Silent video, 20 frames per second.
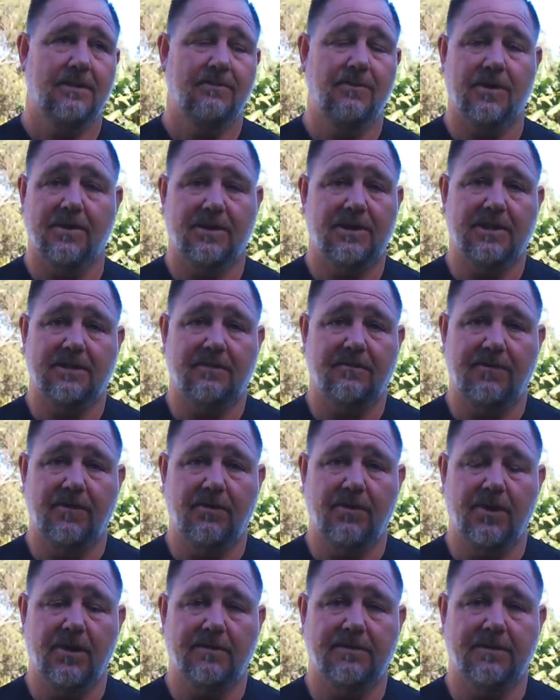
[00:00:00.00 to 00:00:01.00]
with just a
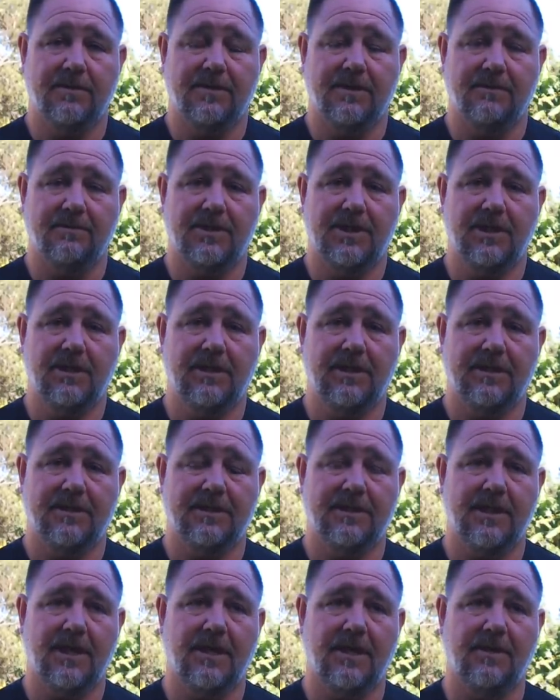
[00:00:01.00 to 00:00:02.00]
few herbs and some
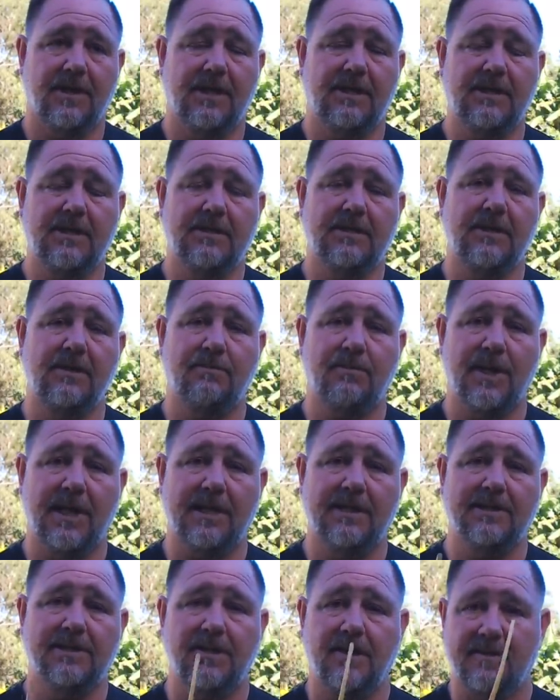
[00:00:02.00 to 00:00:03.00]
chilies. So it just
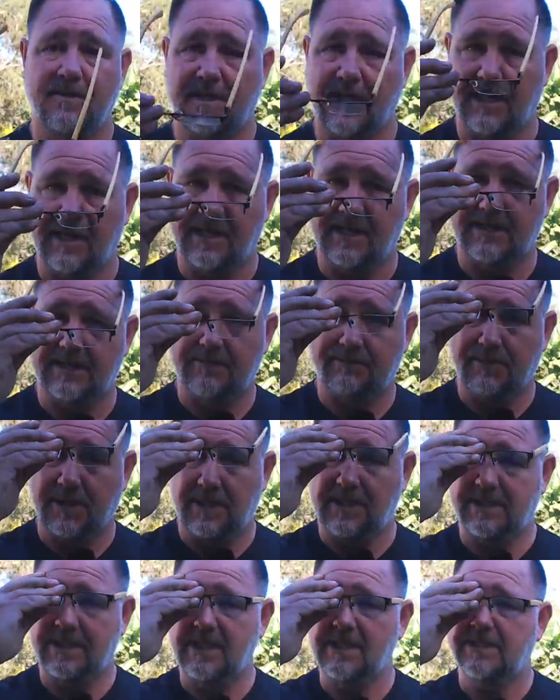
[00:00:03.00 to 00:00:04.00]
depends, I think.
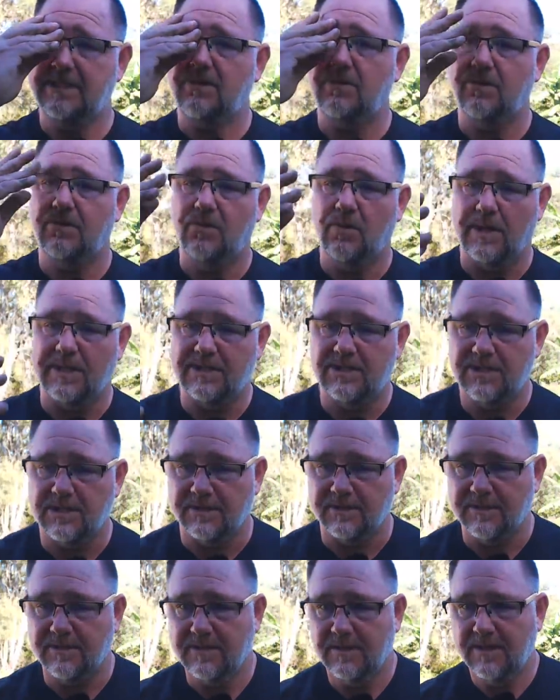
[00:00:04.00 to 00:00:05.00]
But it is a good
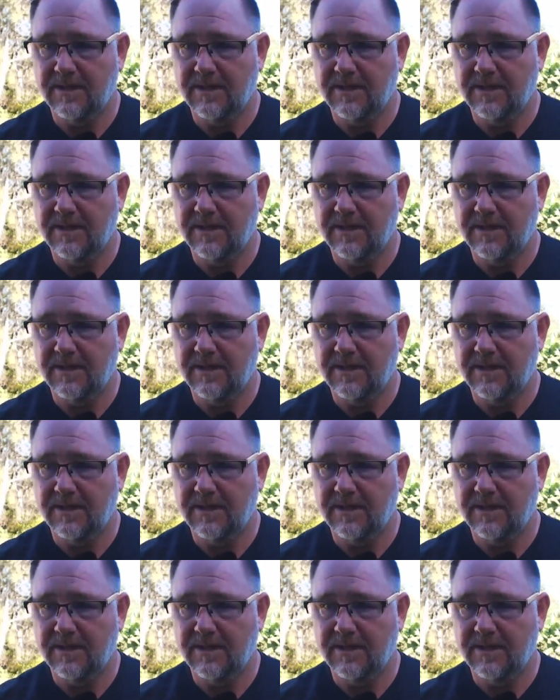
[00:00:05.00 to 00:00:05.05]
question.